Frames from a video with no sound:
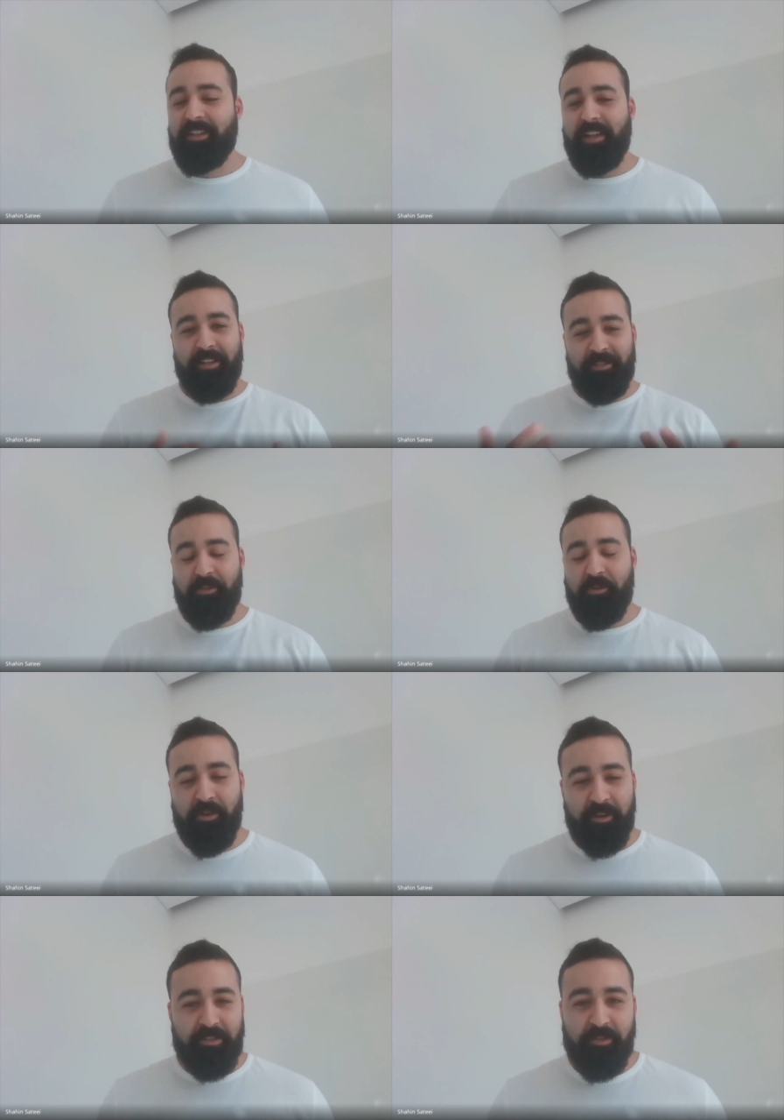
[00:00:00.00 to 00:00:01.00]
and so
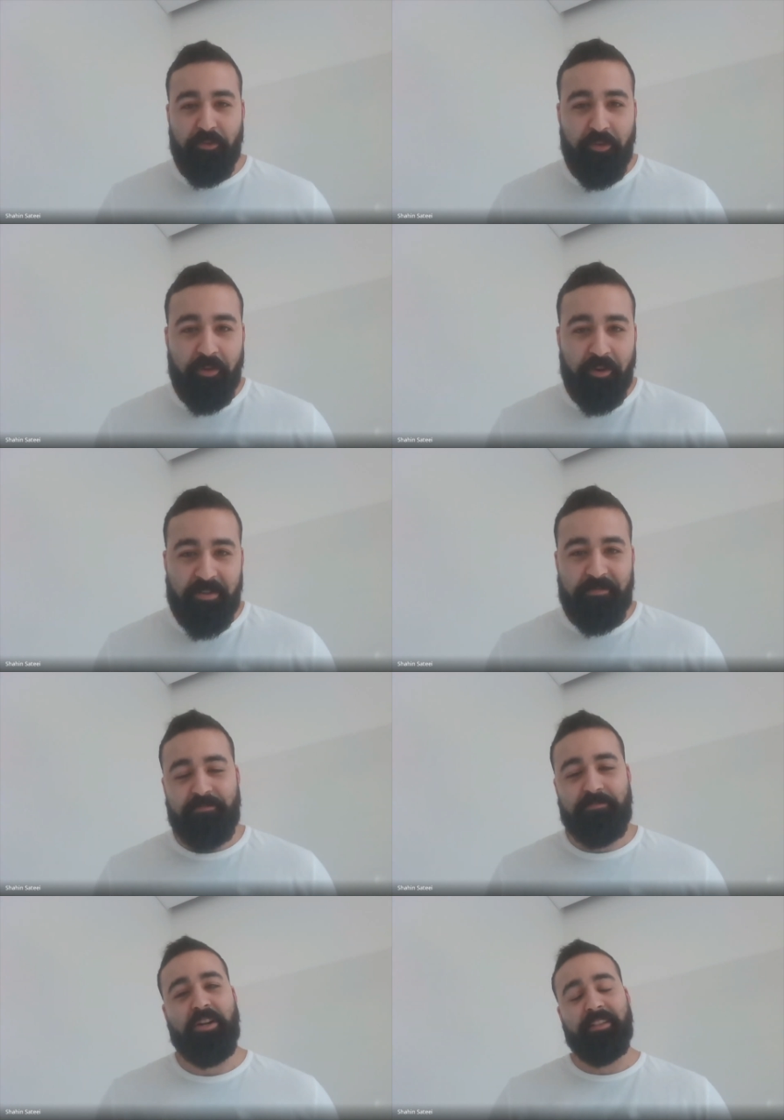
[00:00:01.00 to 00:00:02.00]
on and so forth.
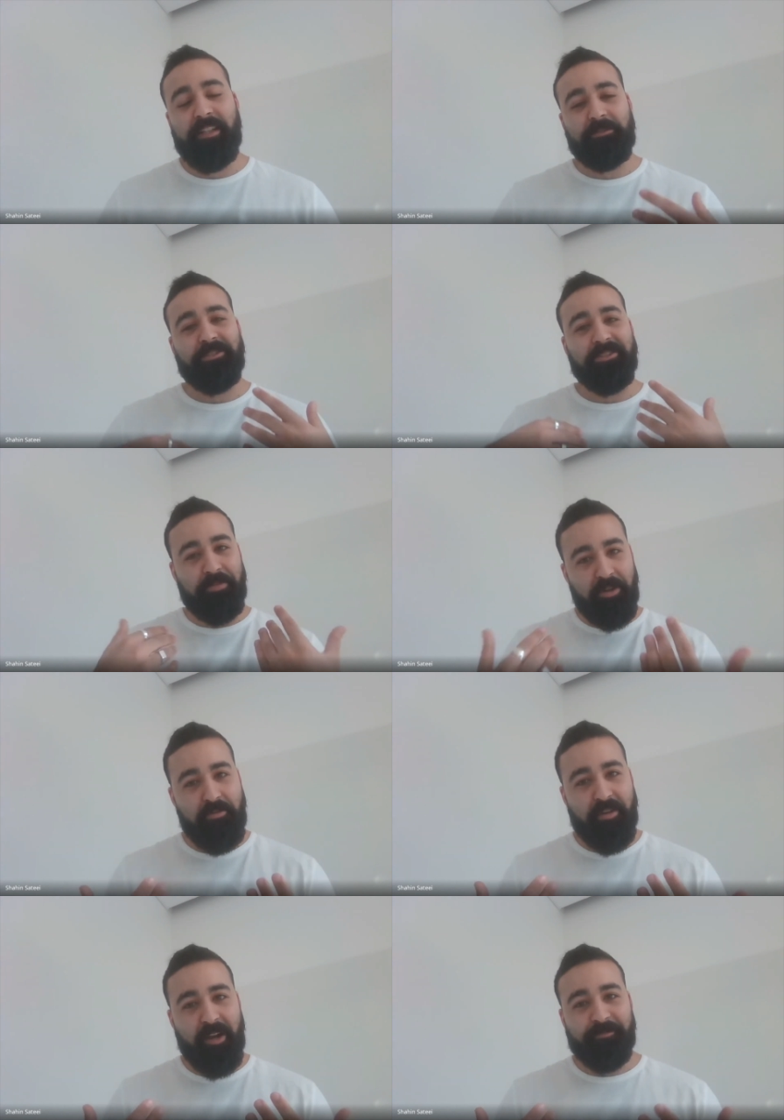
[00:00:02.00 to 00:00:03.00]
But now with the
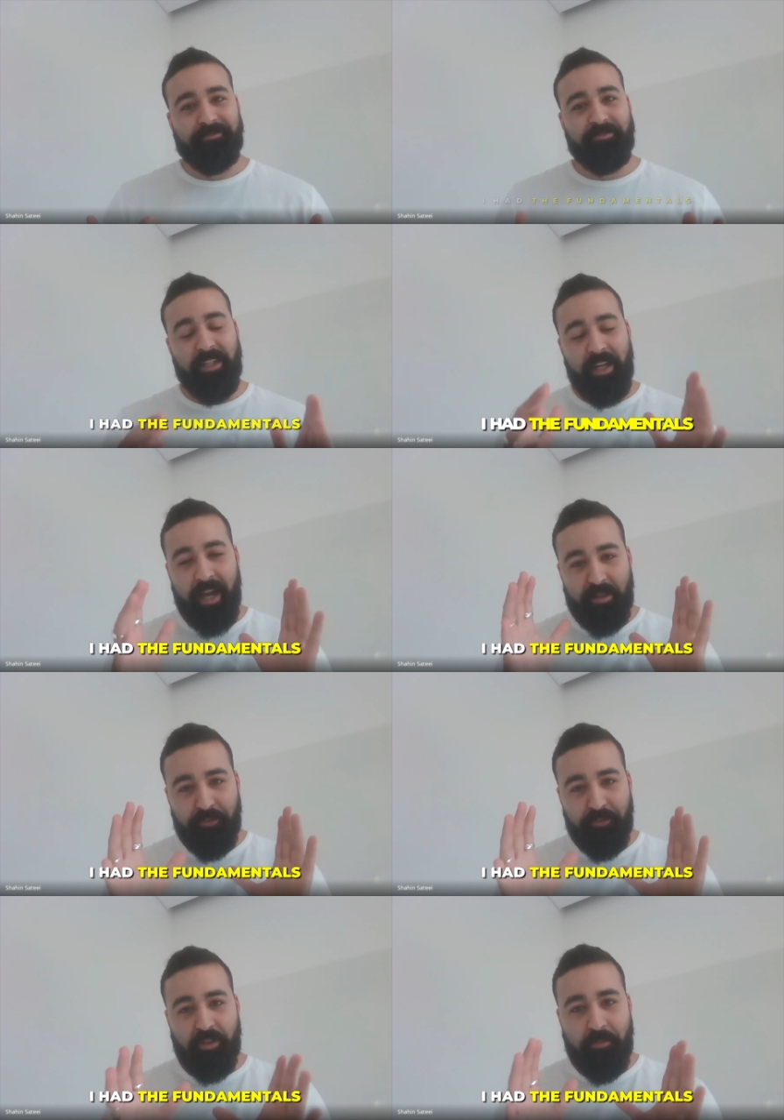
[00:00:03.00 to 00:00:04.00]
program, I had
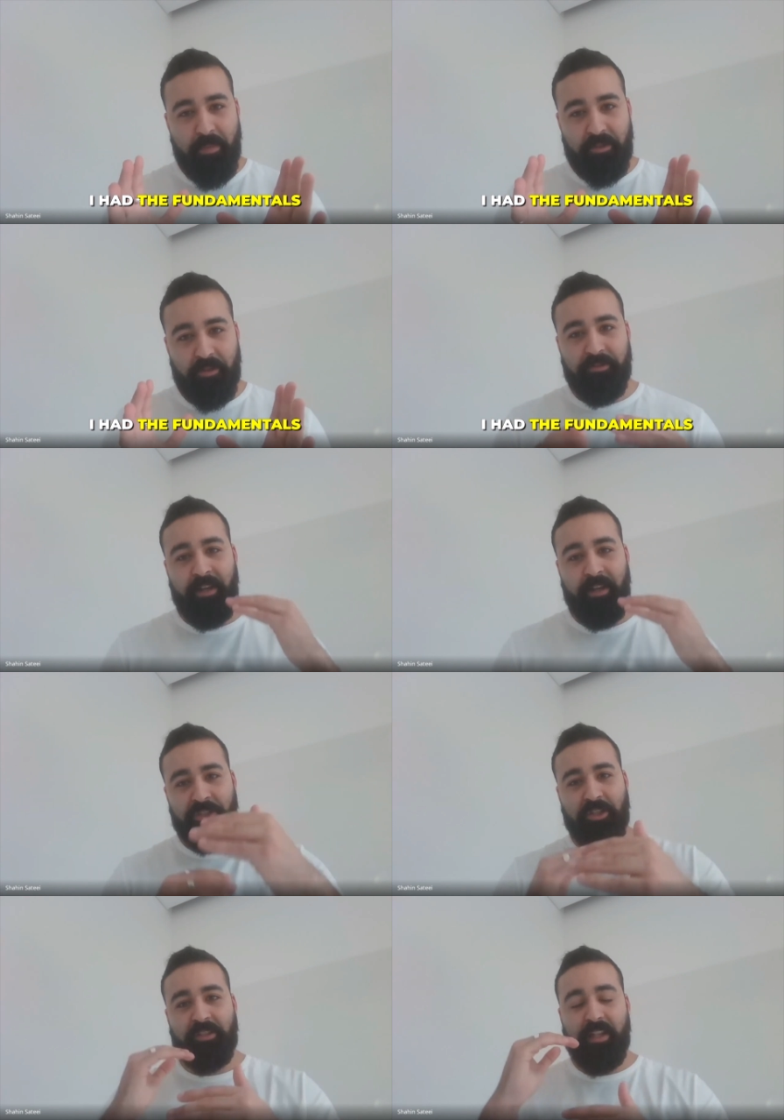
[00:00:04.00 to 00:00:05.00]
the fundamentals and I
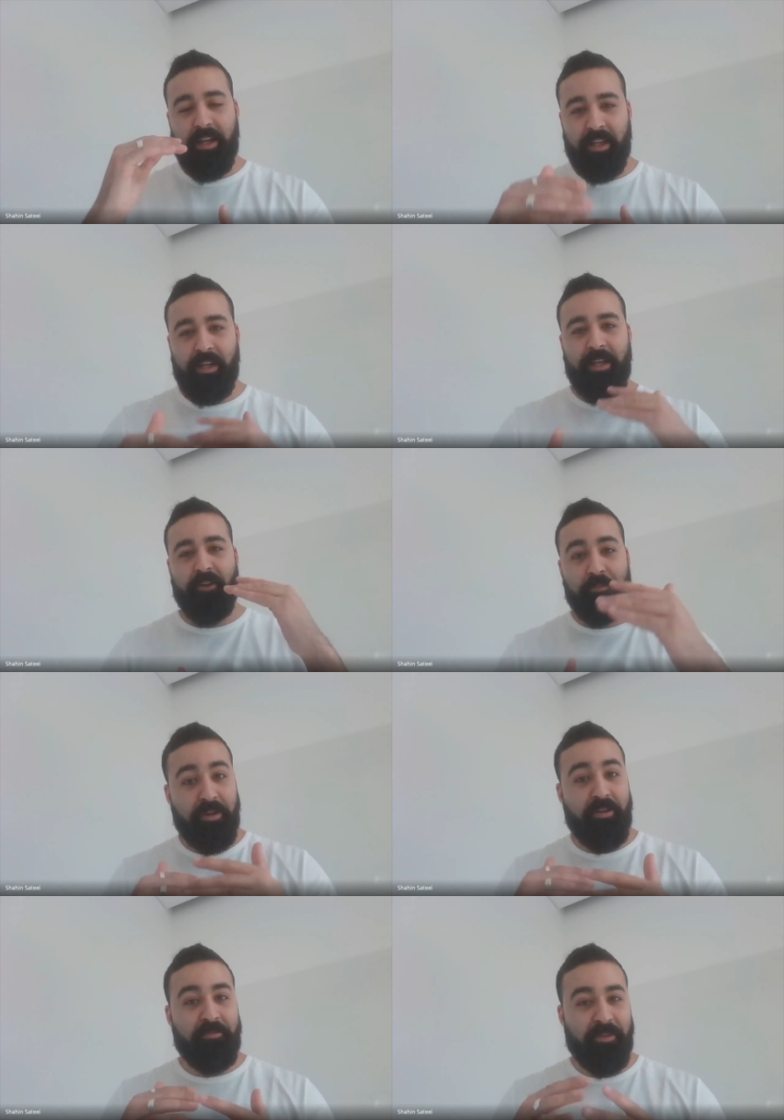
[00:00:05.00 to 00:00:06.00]
just like a layer
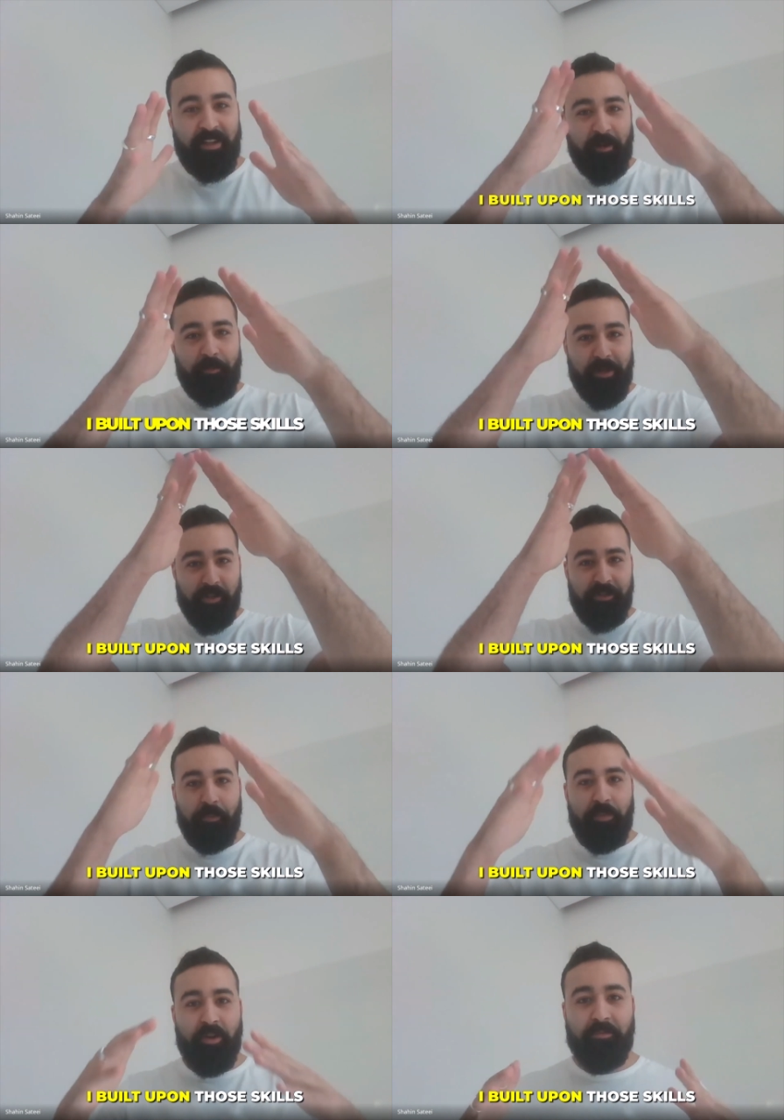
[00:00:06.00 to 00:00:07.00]
pyramid, I built
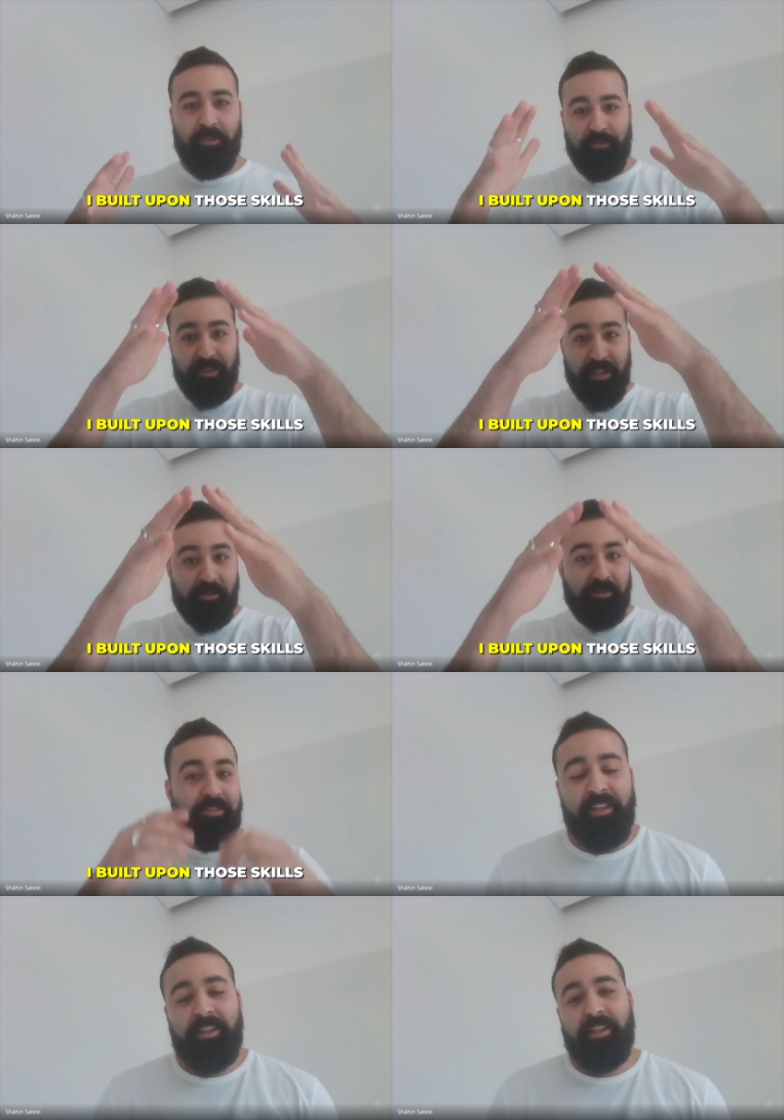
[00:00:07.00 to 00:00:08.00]
upon those
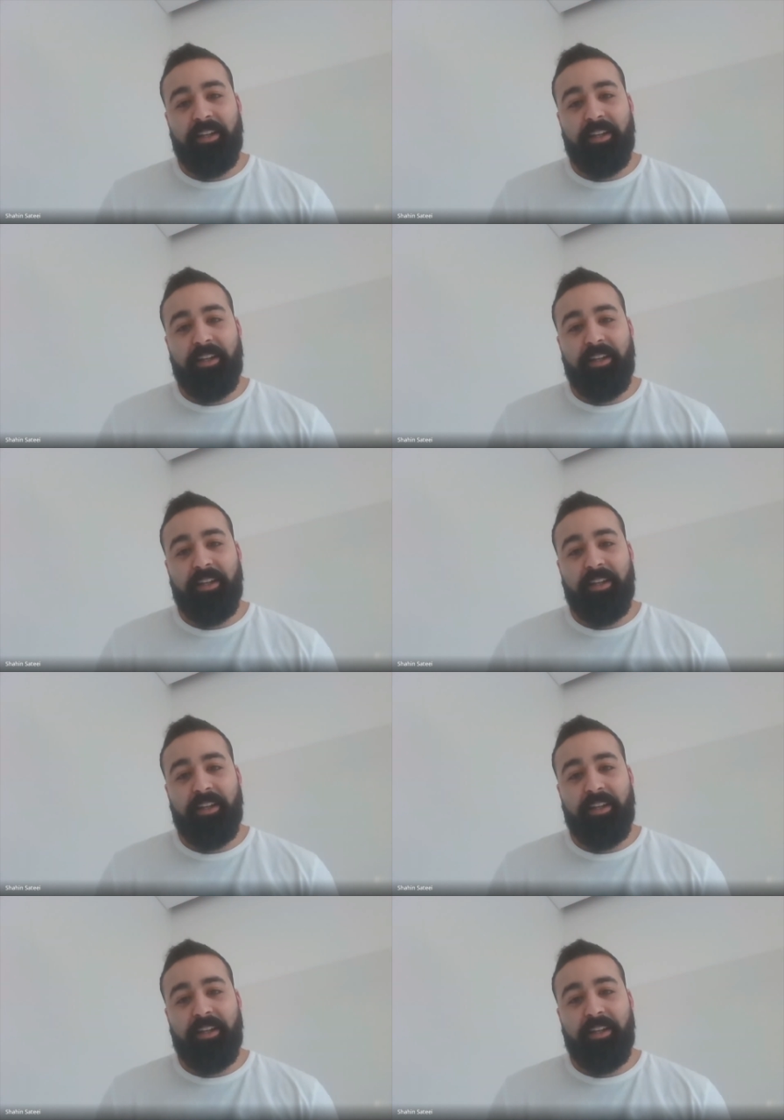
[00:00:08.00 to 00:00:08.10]
skills.